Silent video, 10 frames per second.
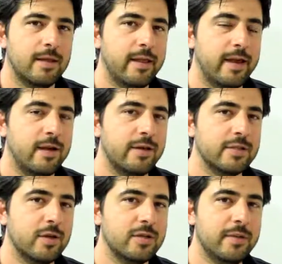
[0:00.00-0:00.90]
That car is
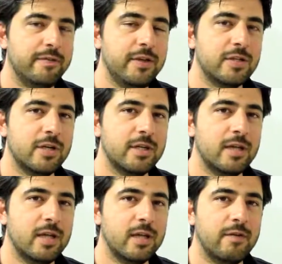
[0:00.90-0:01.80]
going to be featured in
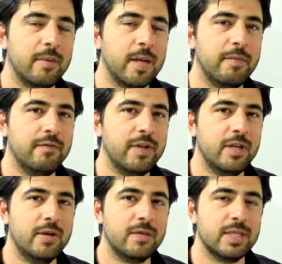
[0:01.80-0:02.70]
a lot of upcoming
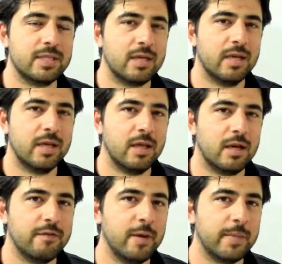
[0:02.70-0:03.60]
videos, and it's going to get a lot
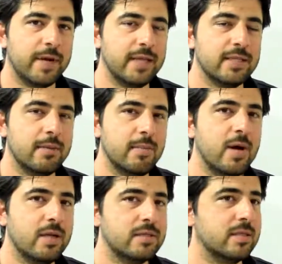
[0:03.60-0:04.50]
of upgrades and
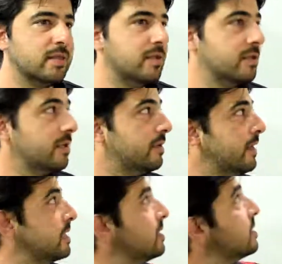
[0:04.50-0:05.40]
mods in order to
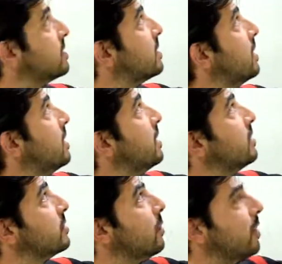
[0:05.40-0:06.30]
increase its
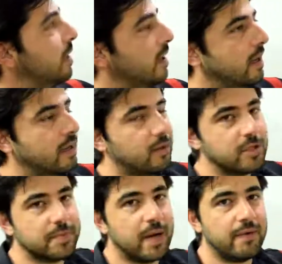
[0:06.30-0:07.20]
torque and
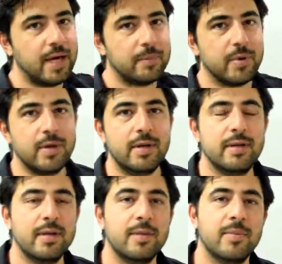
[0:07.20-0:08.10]
horsepower output.
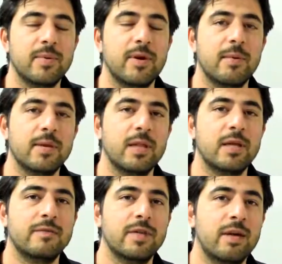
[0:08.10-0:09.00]
Probably a
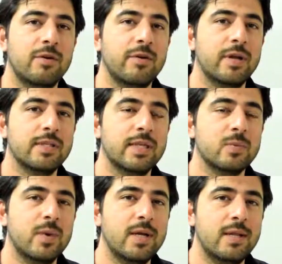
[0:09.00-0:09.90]
lot of dyno runs as
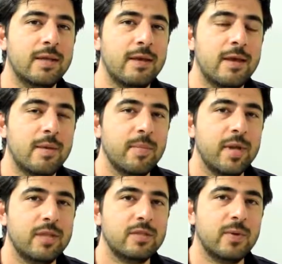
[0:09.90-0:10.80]
well, but
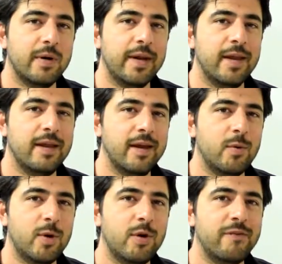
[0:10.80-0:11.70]
not to worry, I
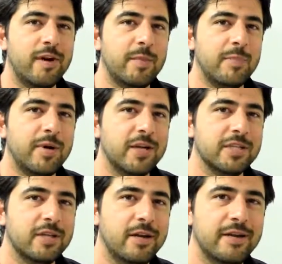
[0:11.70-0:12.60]
won't go Fairmont
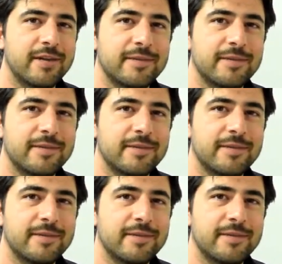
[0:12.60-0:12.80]
project on you.